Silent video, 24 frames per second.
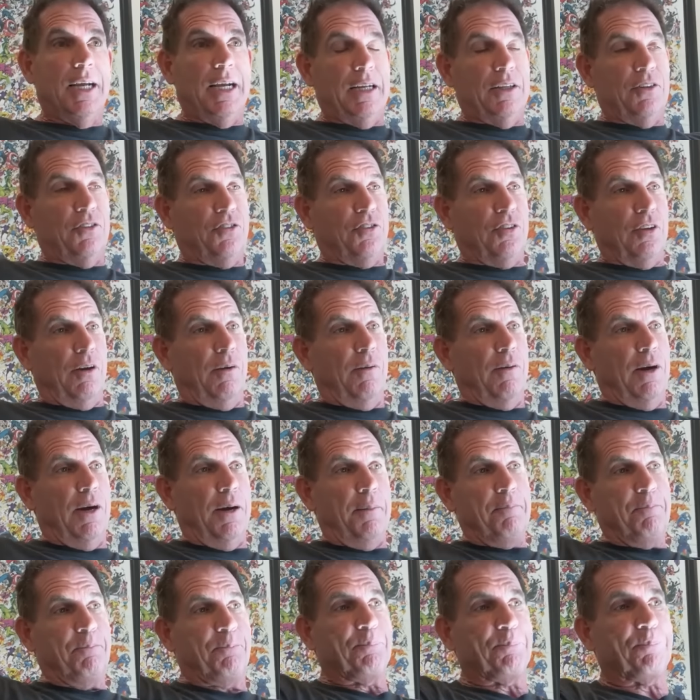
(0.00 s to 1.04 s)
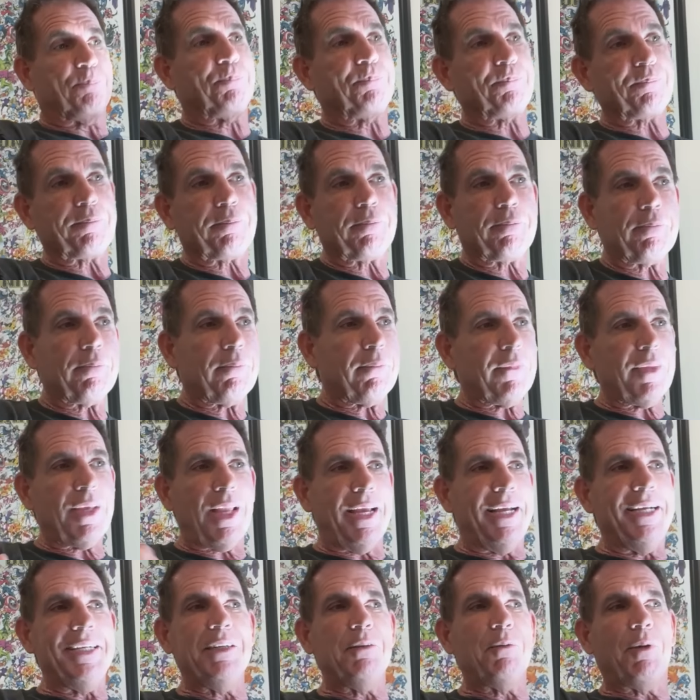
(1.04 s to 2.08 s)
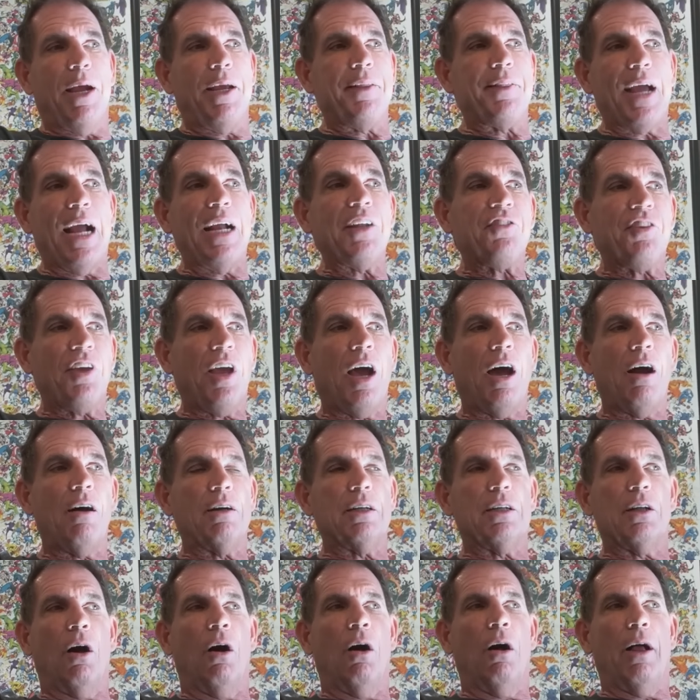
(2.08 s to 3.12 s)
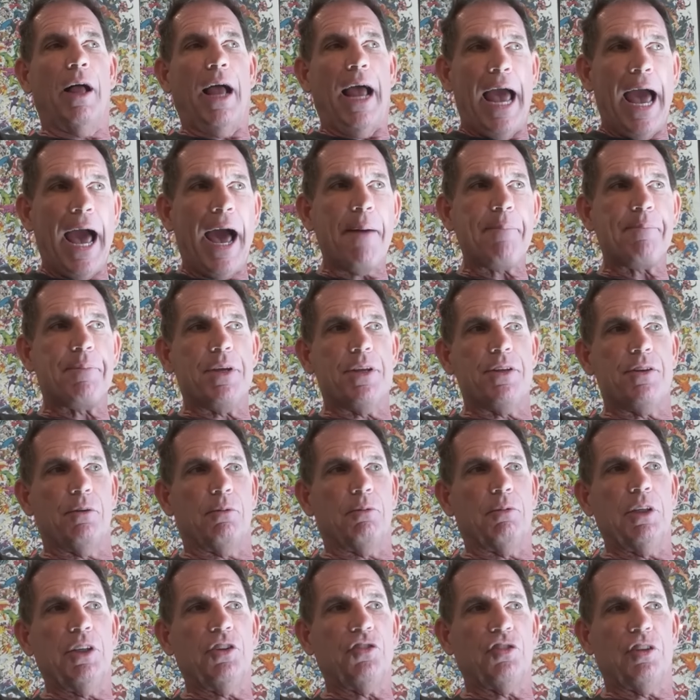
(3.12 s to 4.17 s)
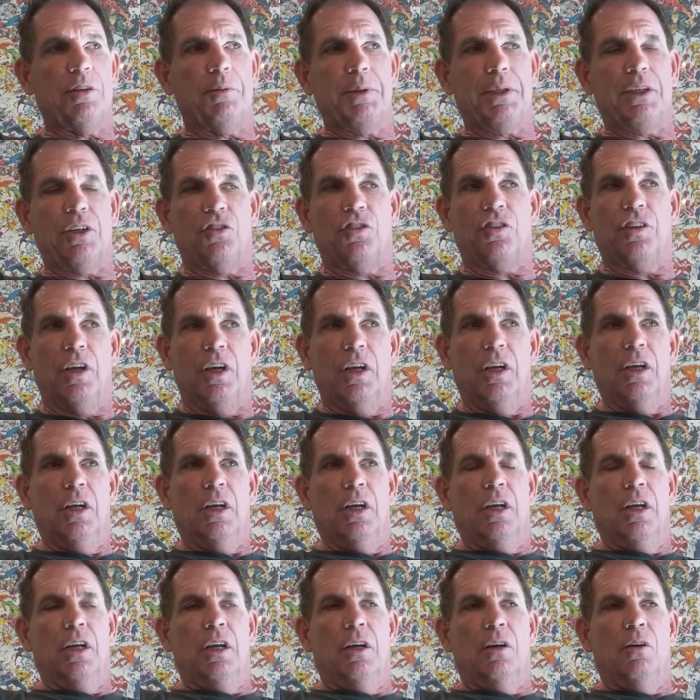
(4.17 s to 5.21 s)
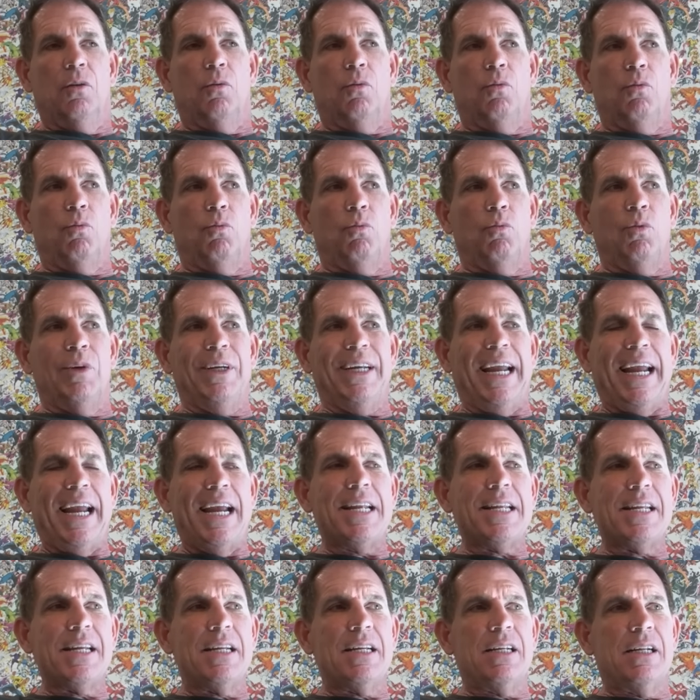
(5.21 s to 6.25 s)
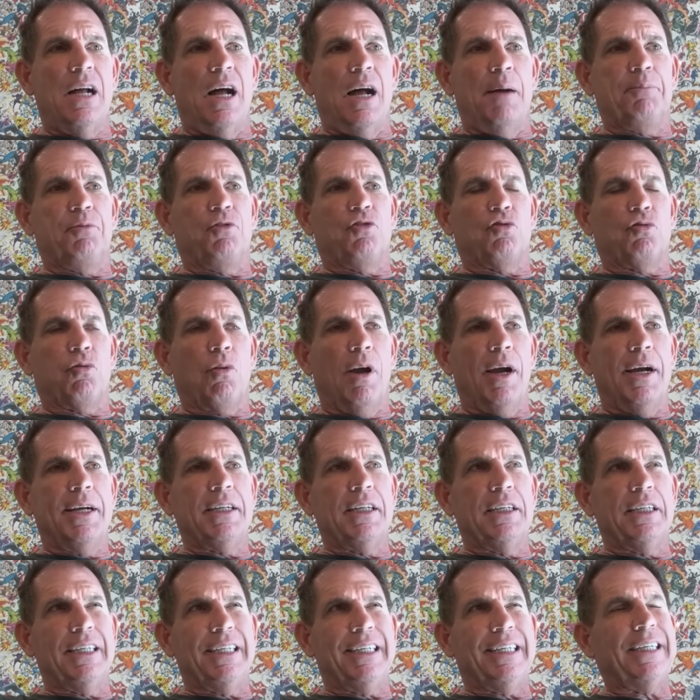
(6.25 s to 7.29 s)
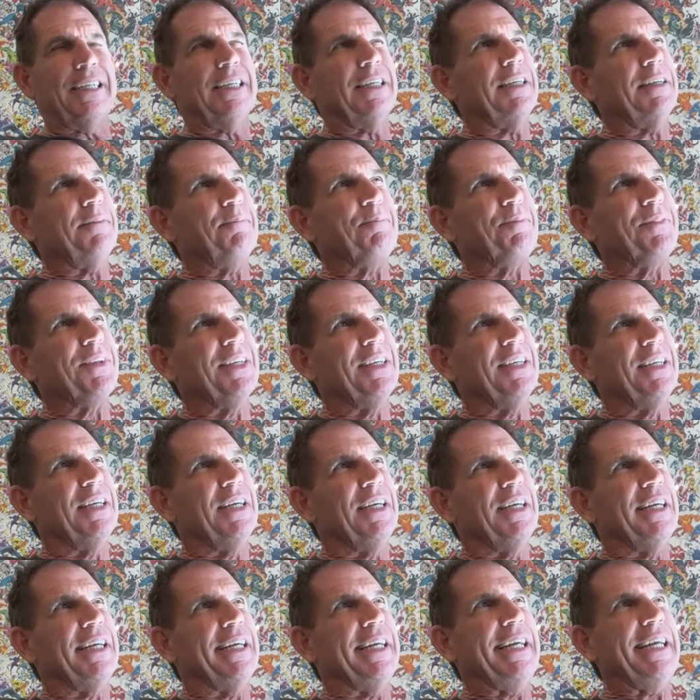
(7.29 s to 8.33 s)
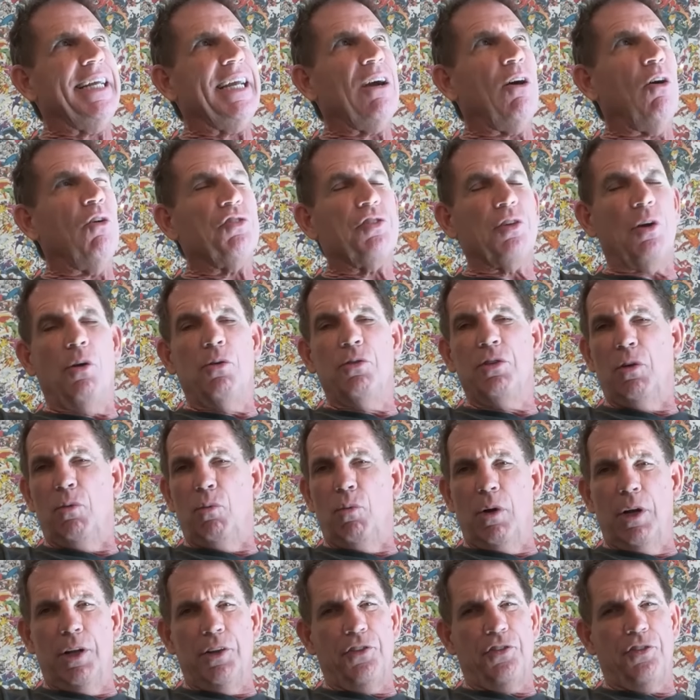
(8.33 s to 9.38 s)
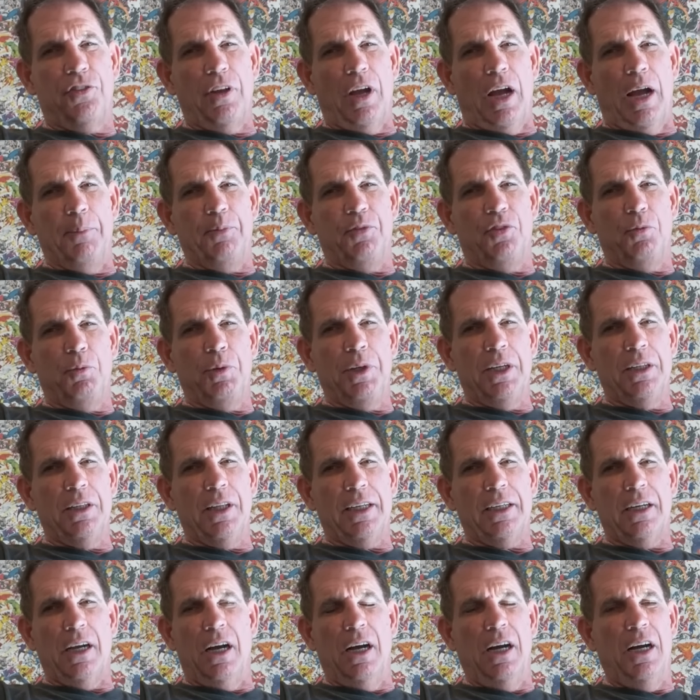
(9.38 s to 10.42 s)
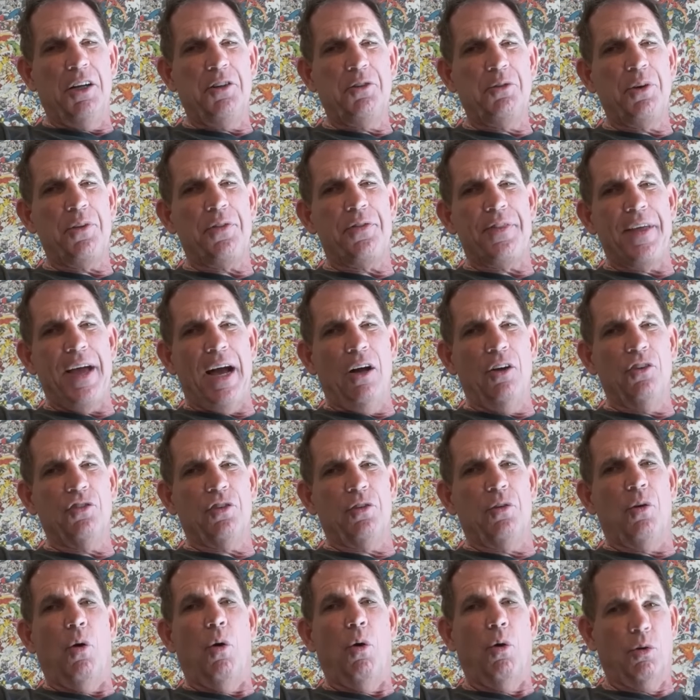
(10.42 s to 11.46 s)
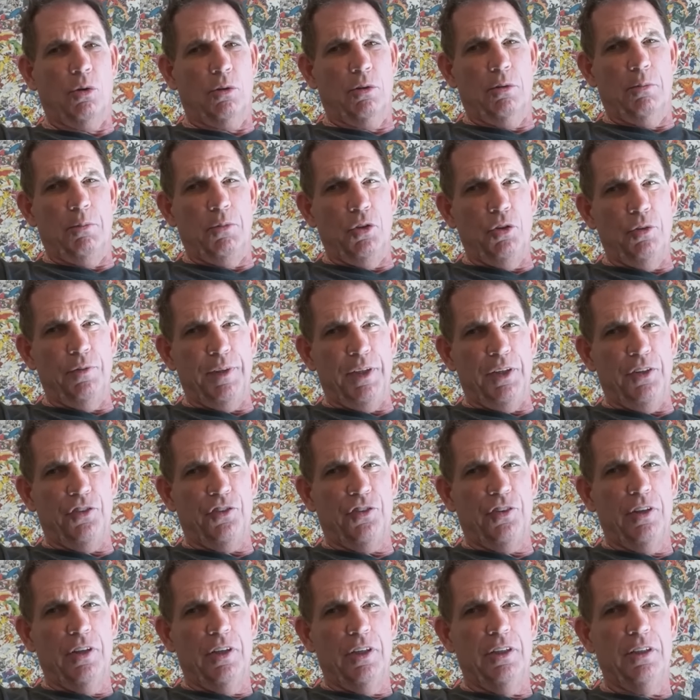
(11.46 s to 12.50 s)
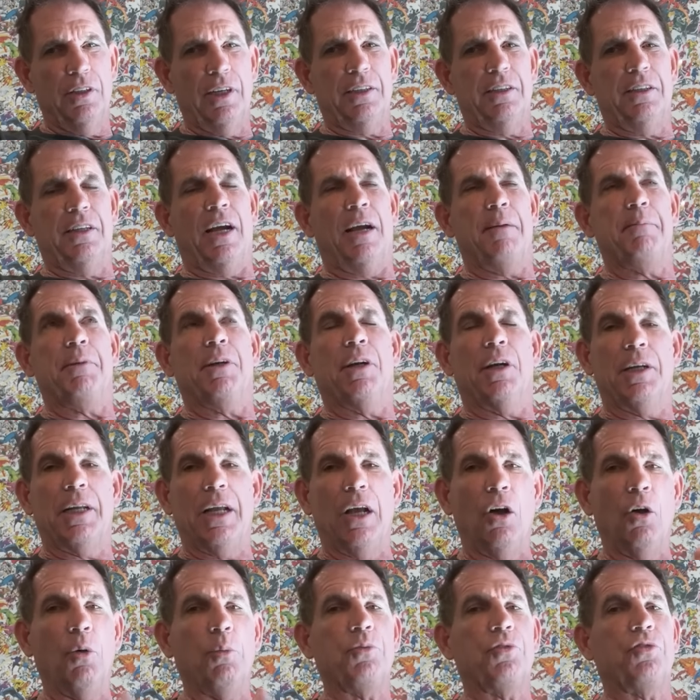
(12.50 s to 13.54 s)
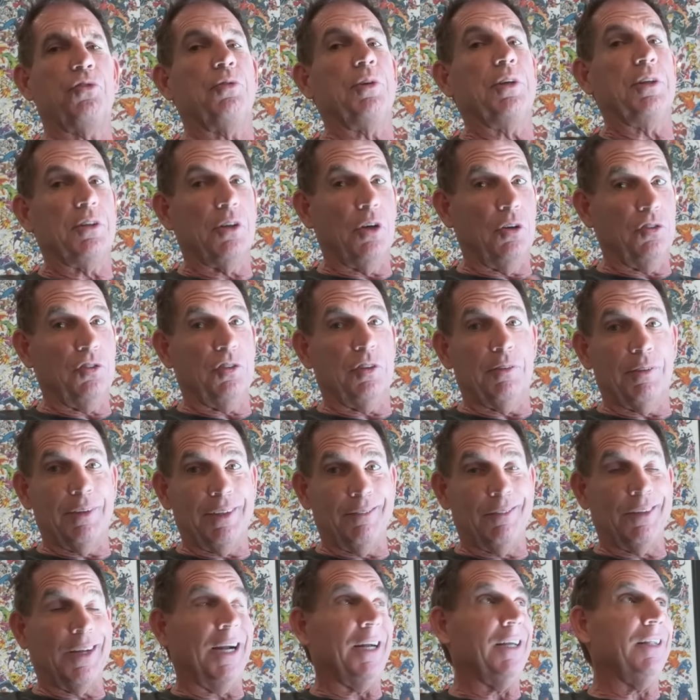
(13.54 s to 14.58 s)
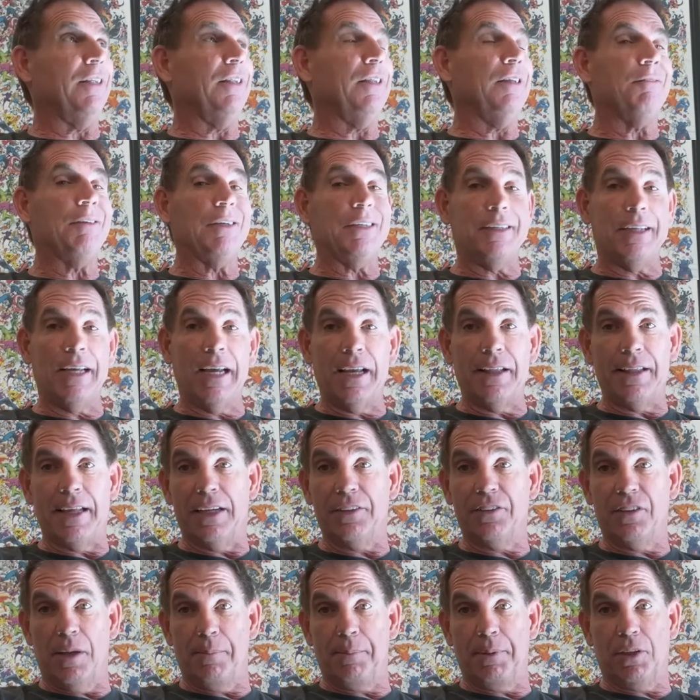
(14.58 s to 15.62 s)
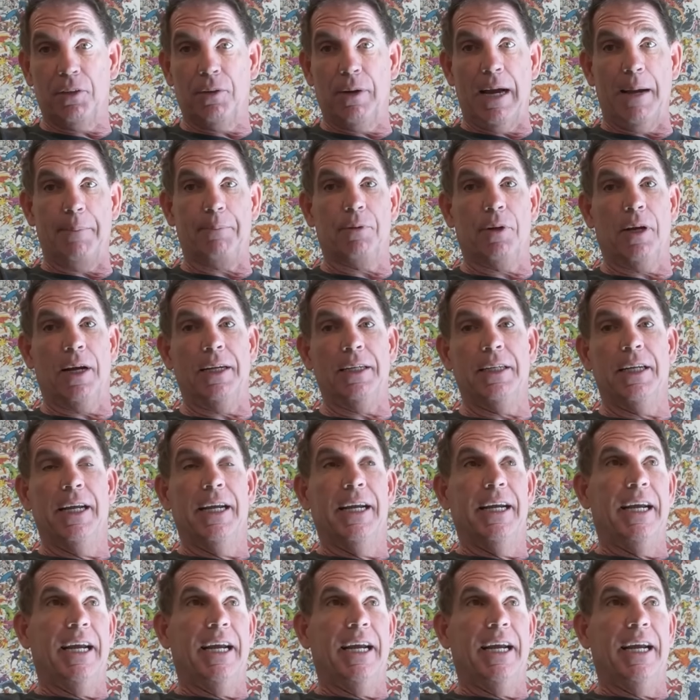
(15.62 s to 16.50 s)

And so, um, anyway, that's how it all happened originally because we ended up trying to. He also owned a one stop. So we had like 100,000 horror movies like Nightmare on Elm Street, those Night of the Living Dead, that type of crap, right?